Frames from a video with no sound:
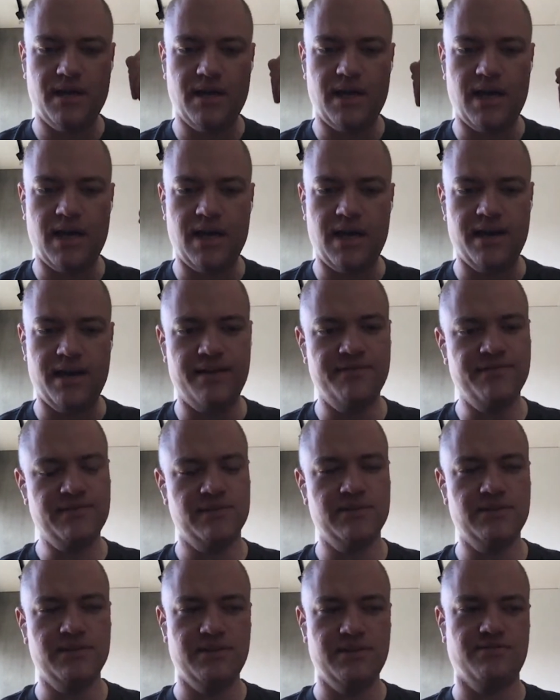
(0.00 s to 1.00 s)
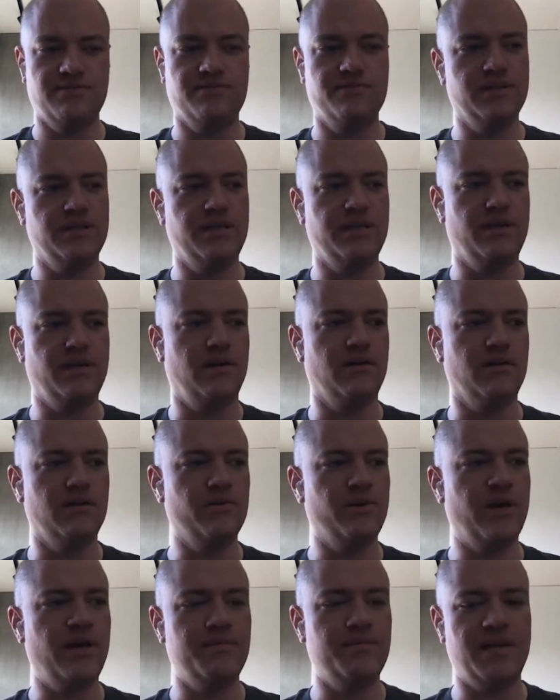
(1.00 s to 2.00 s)
And I've learned this really the hard
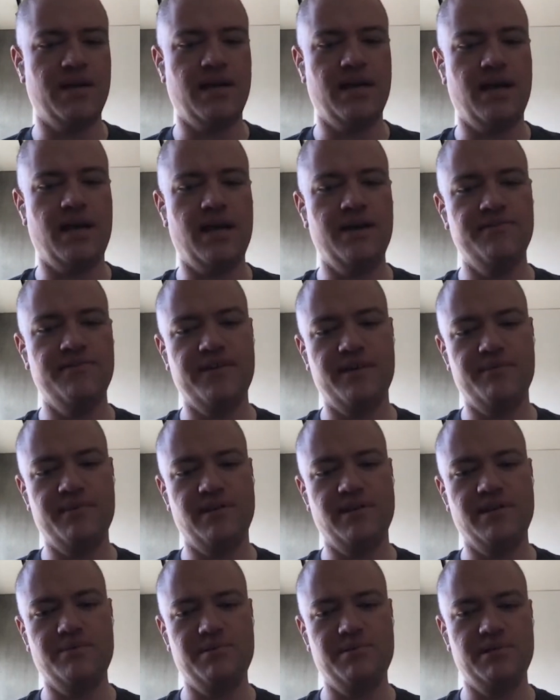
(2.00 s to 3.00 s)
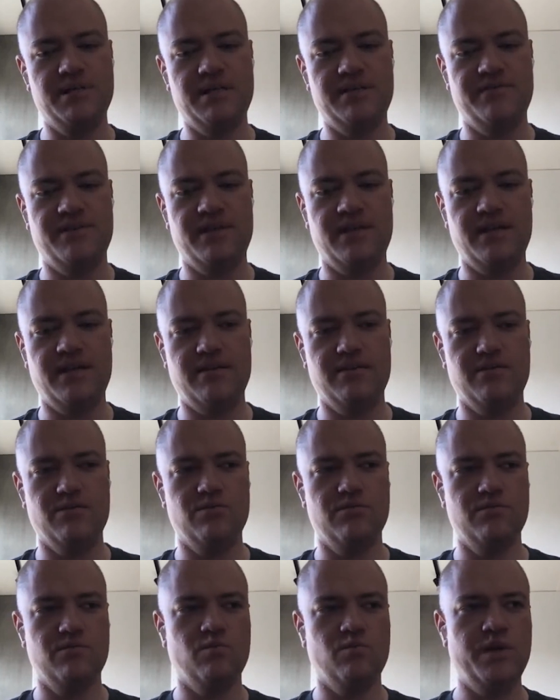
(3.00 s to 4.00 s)
way, but I fundamentally believe that
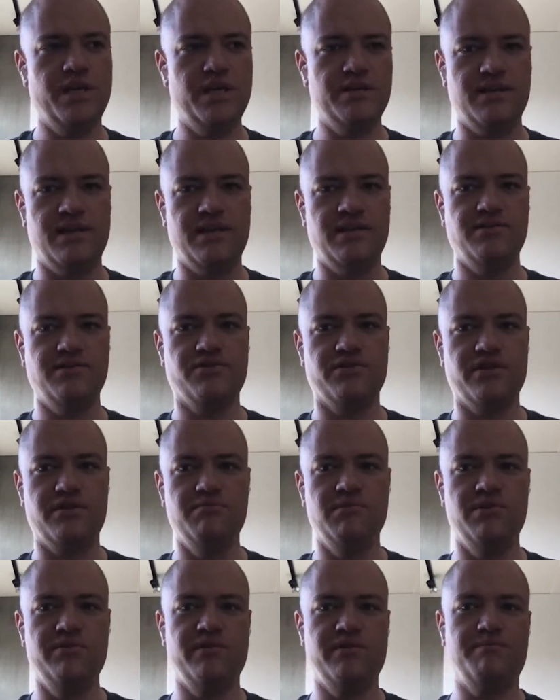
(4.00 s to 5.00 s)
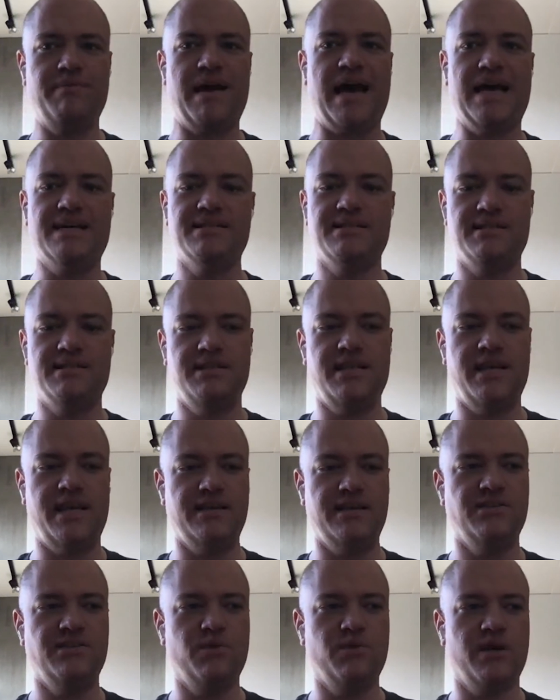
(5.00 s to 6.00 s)
we as an industry are moving past the
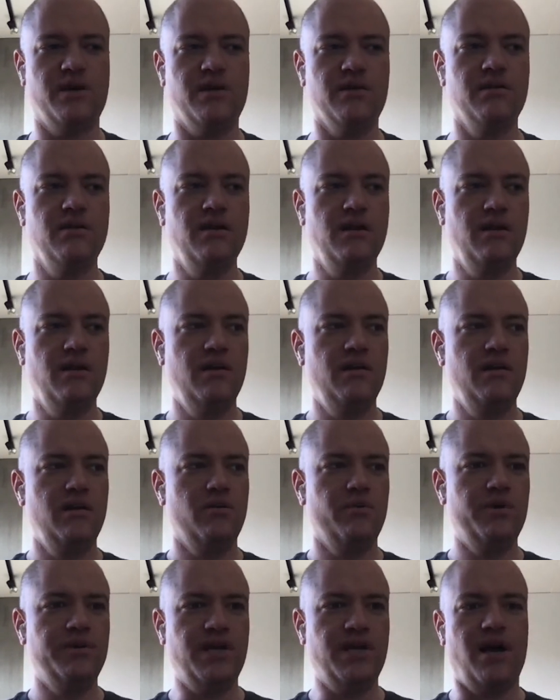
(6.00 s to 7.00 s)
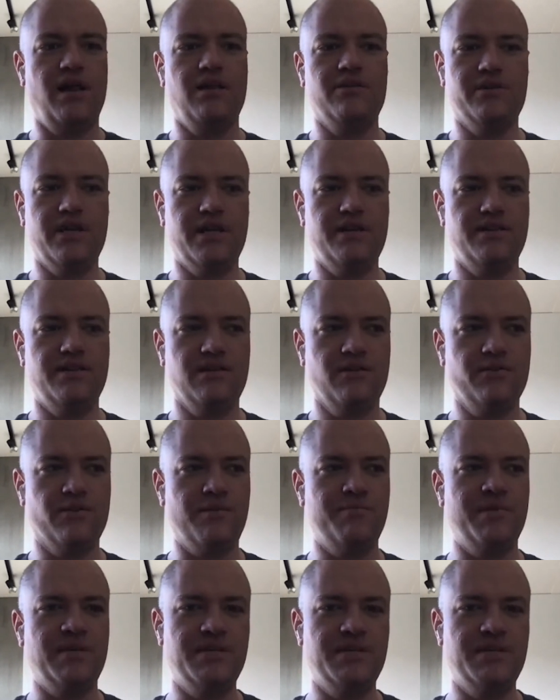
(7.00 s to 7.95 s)
days where we tolerate the grumpy,